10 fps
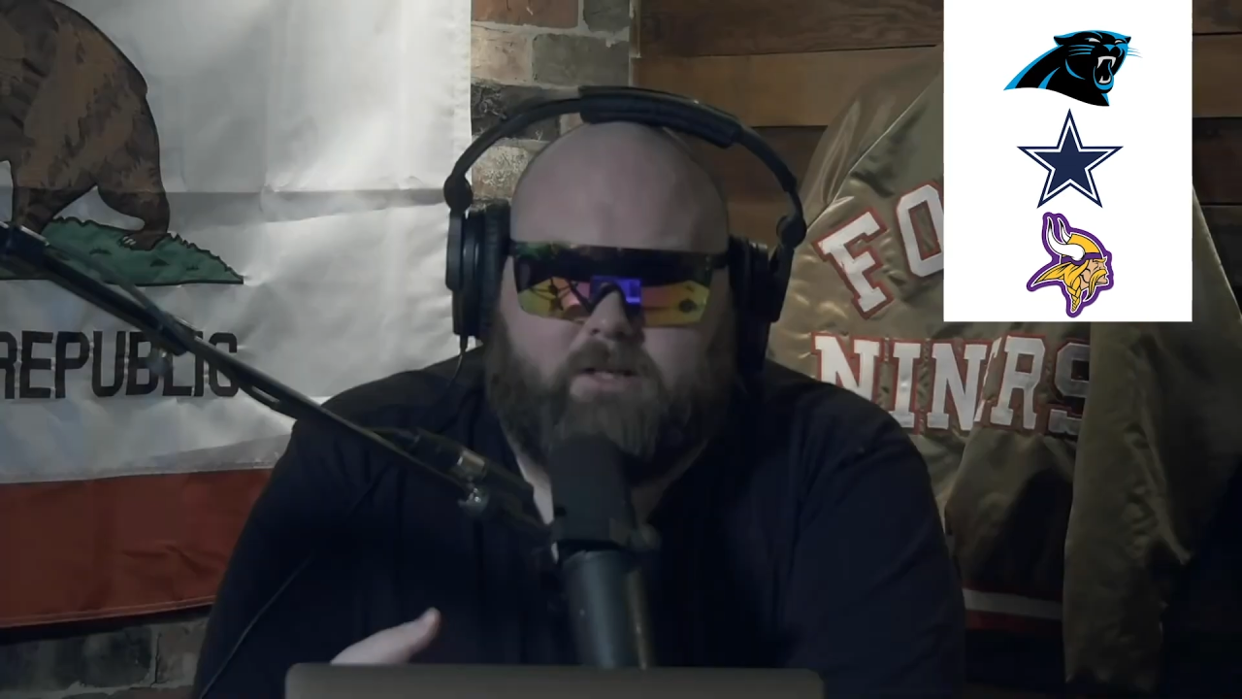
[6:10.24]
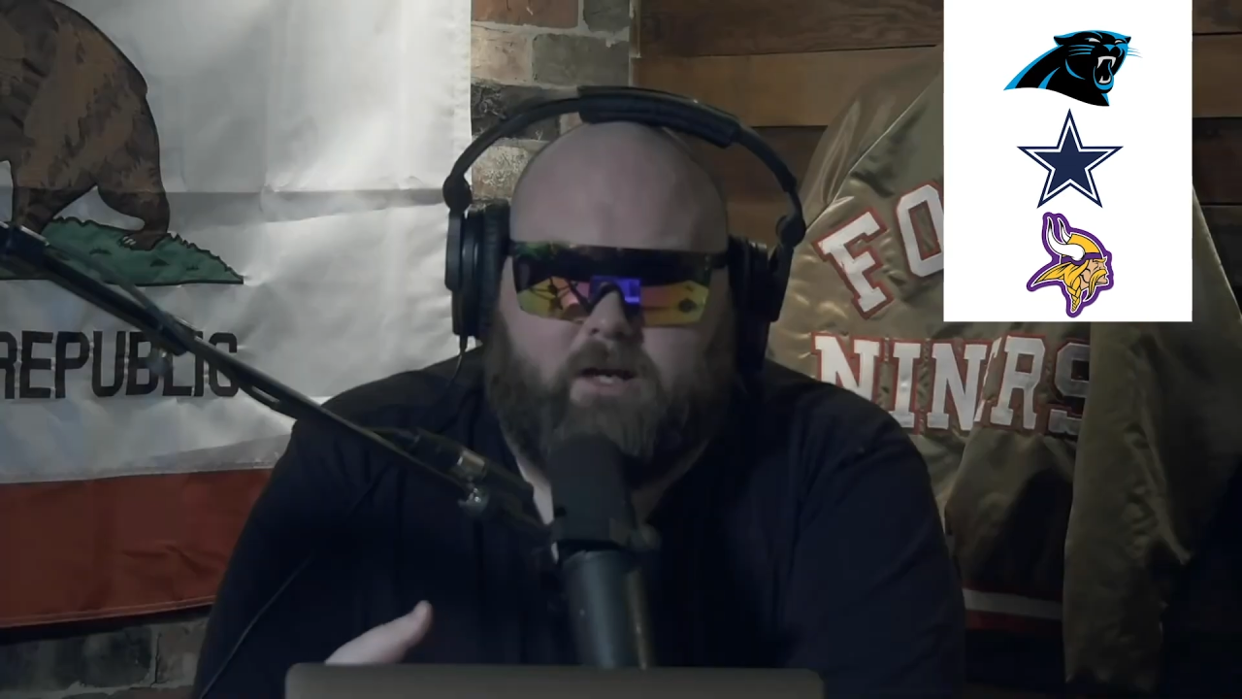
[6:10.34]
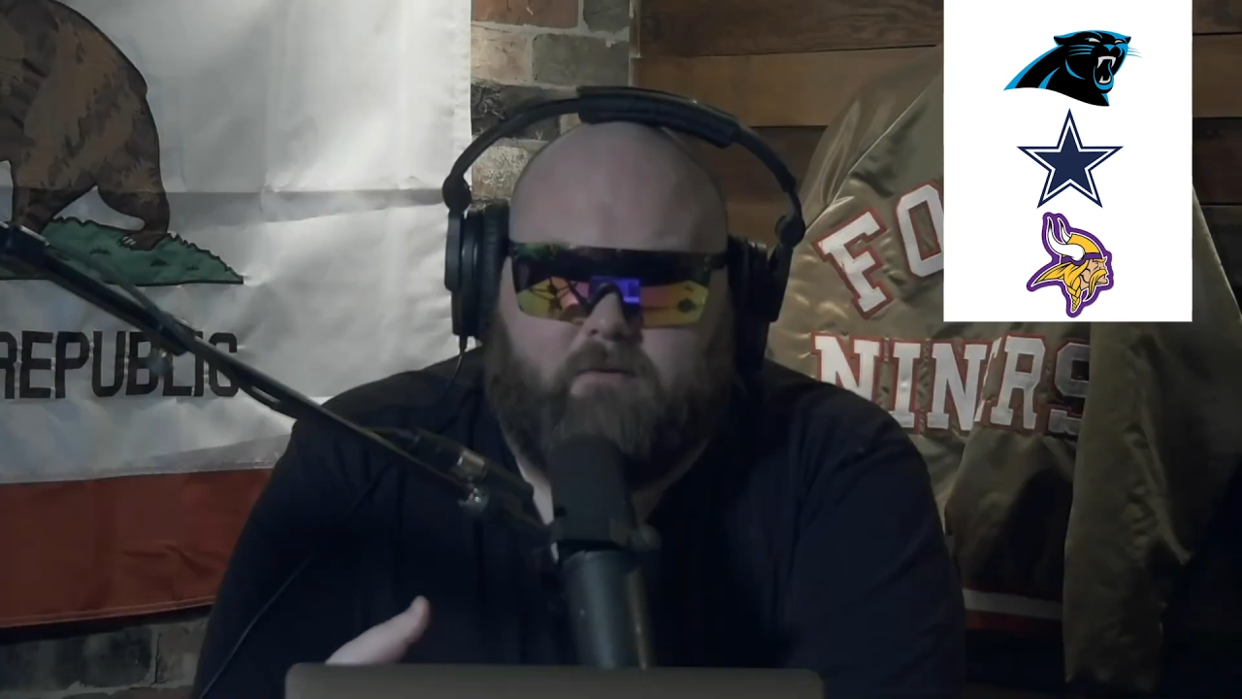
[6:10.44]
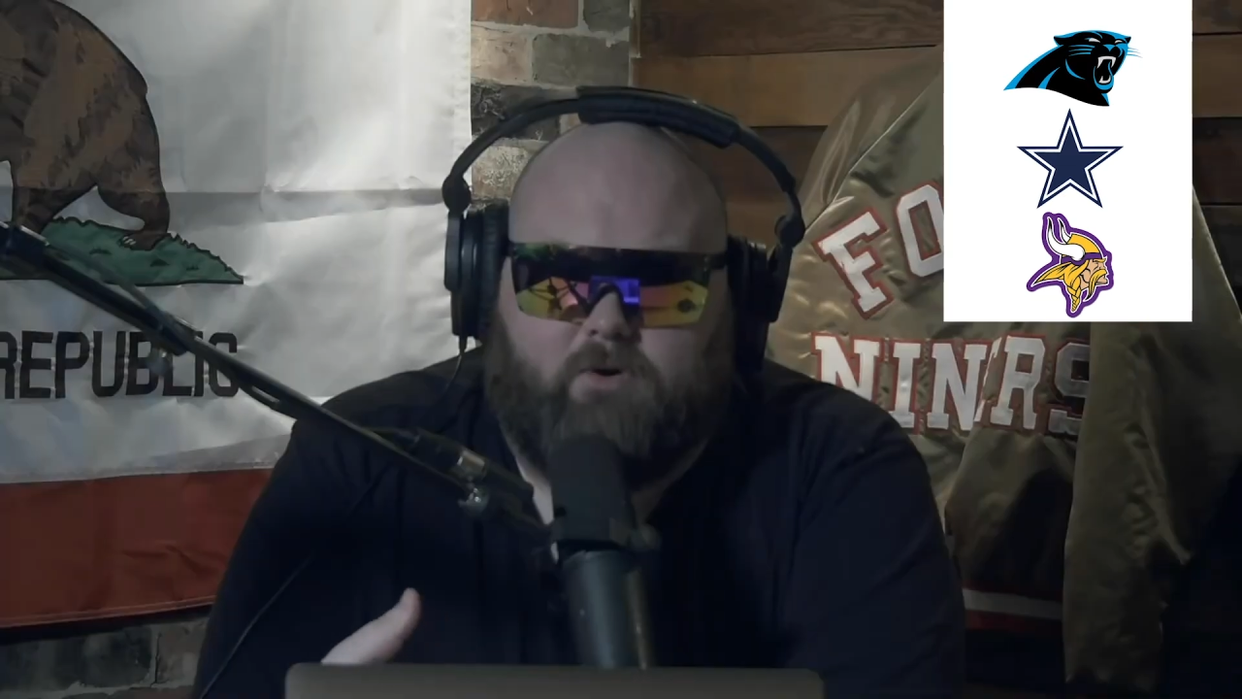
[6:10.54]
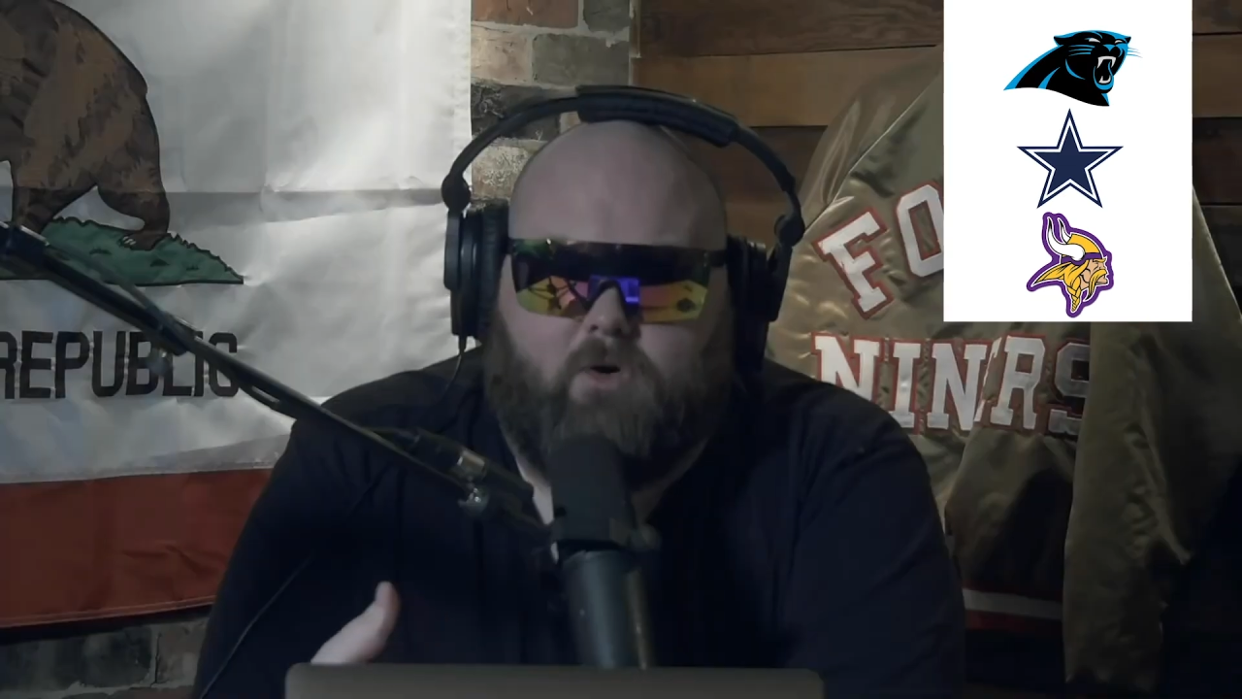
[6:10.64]

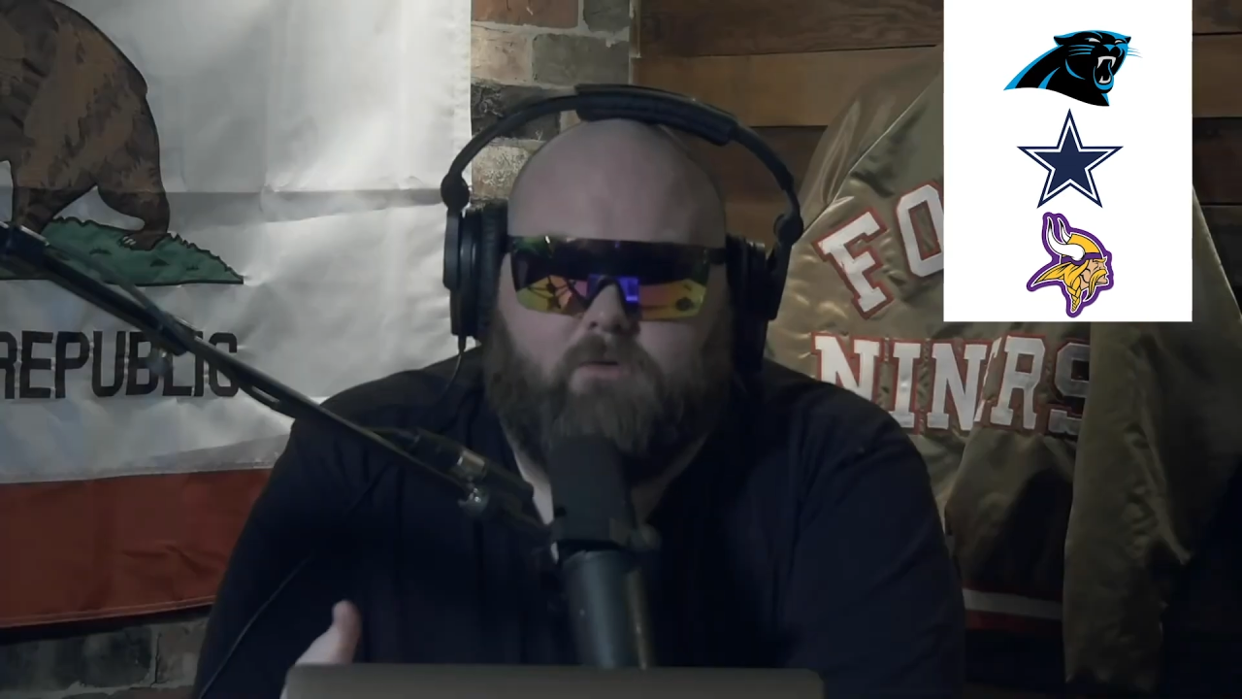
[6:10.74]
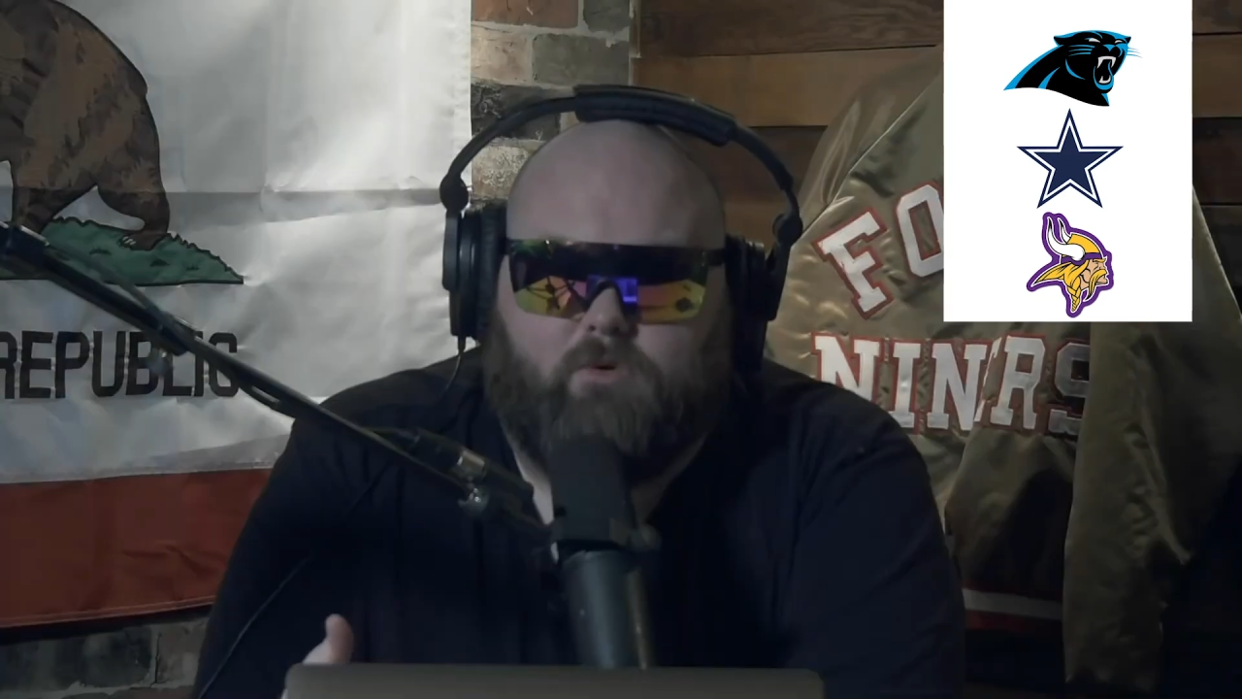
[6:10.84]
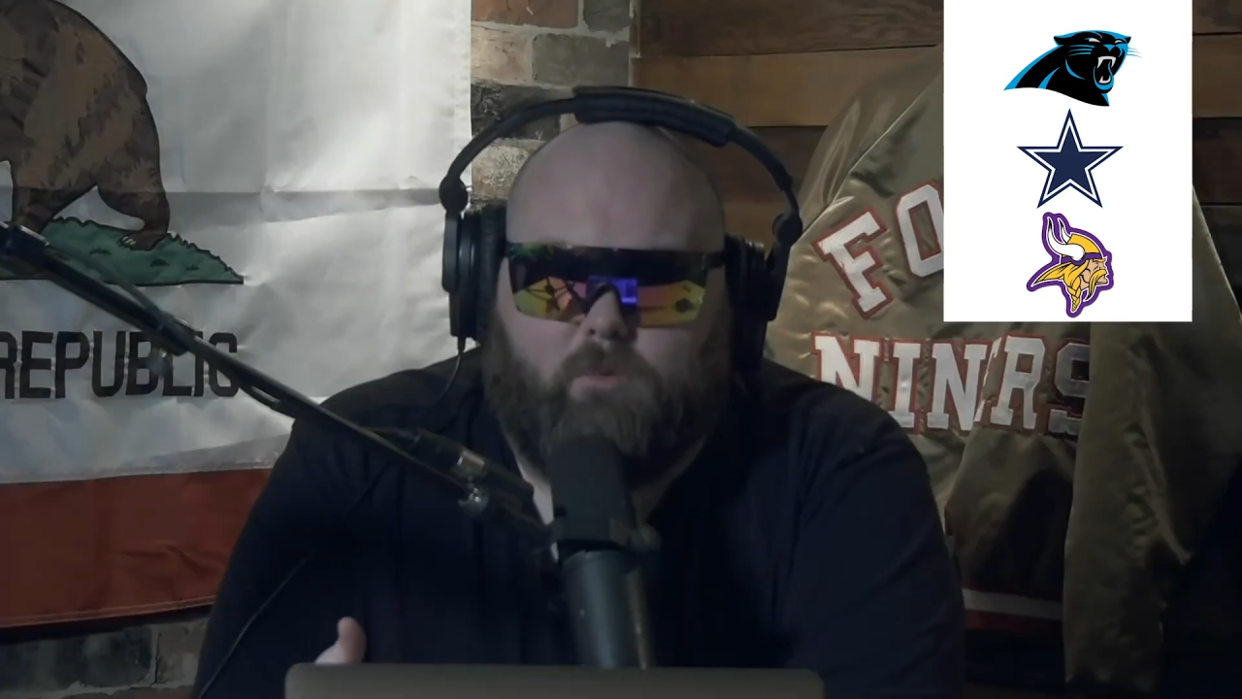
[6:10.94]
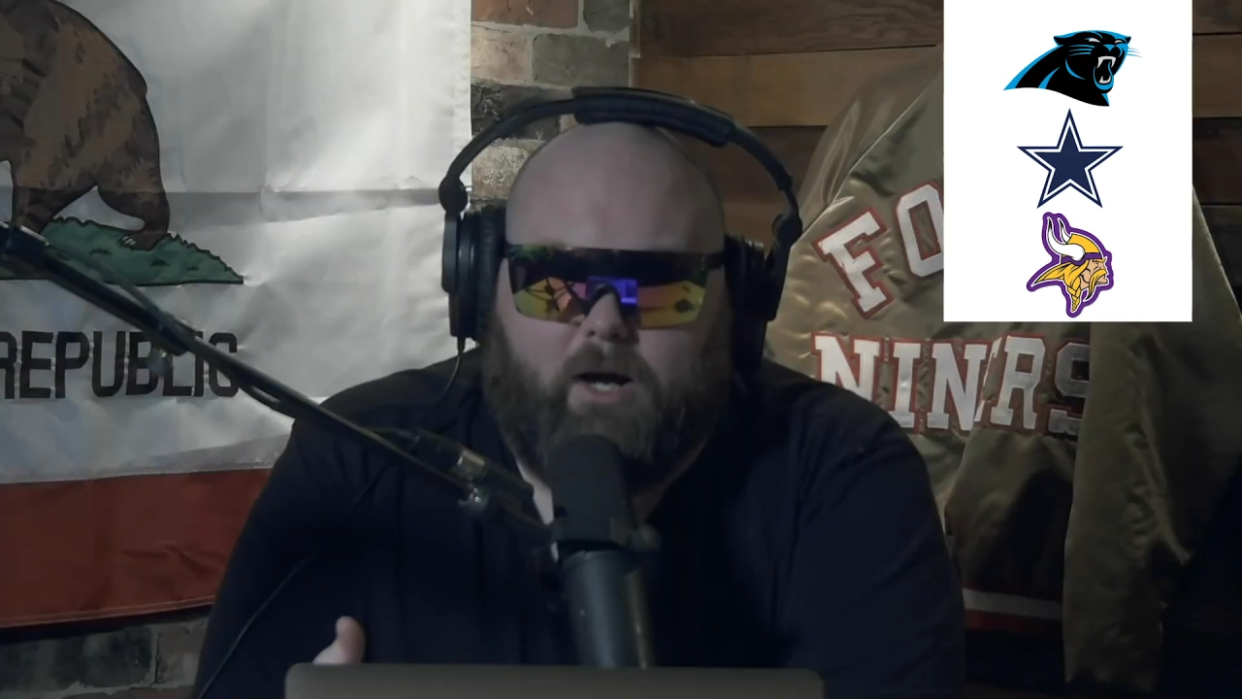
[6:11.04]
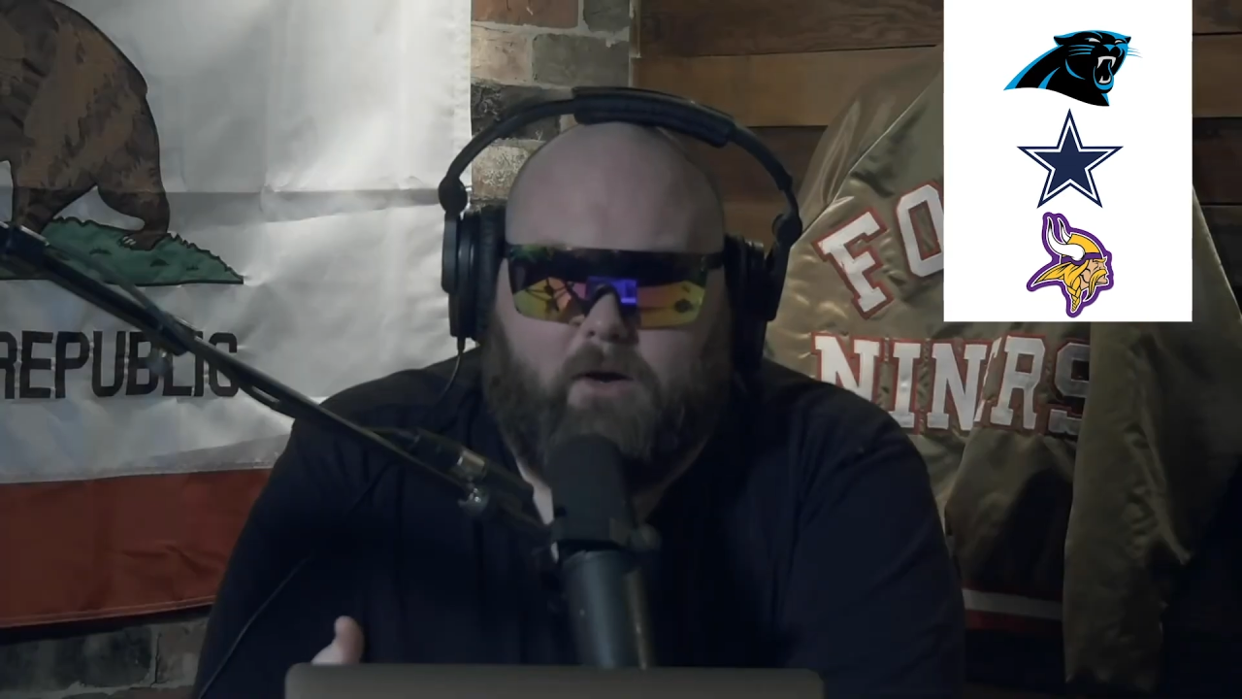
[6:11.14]
of
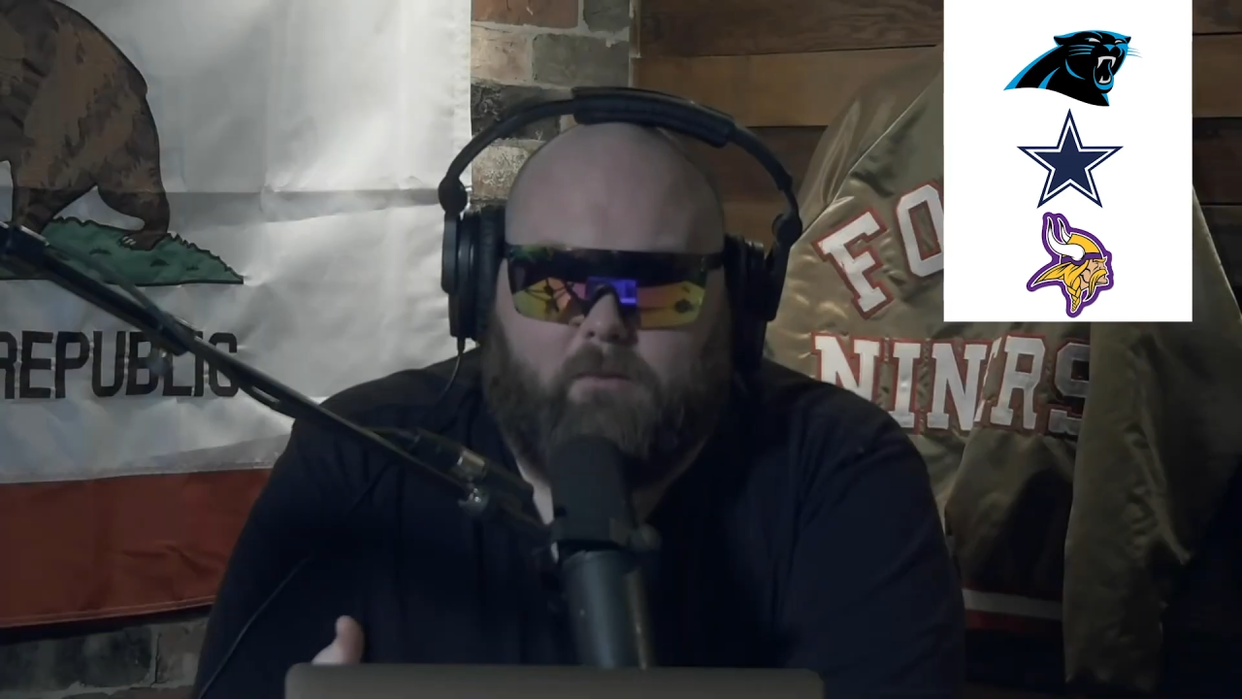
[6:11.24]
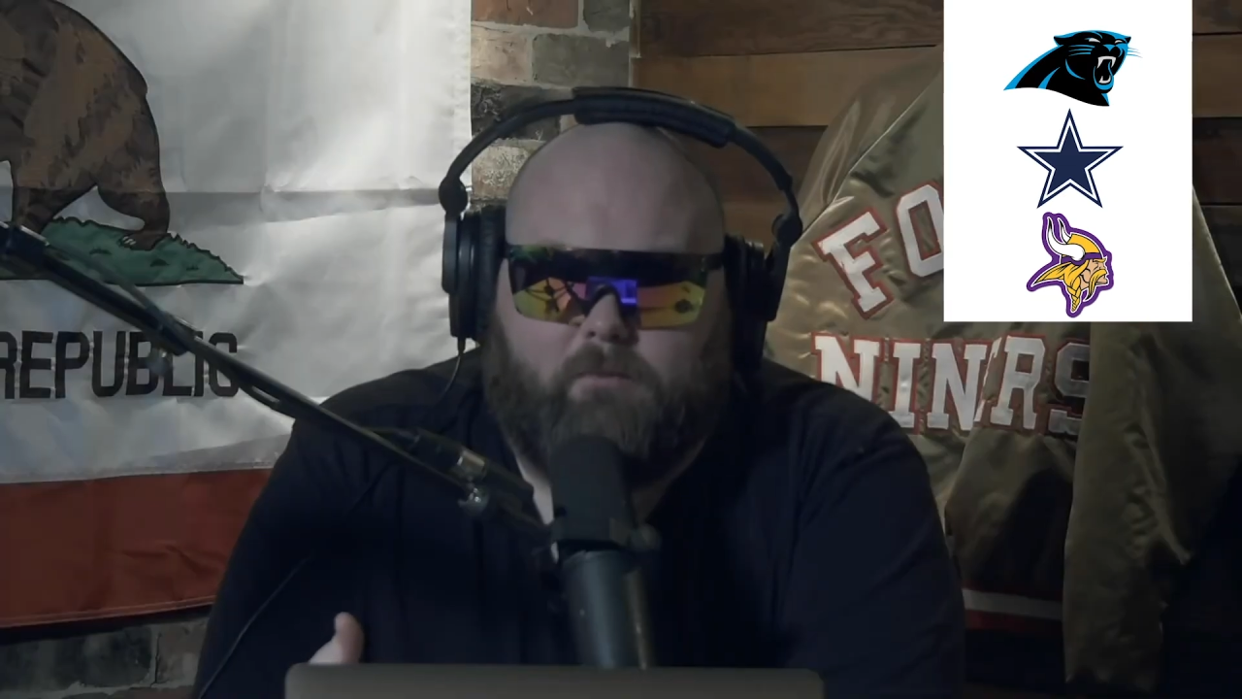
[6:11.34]
overwhelm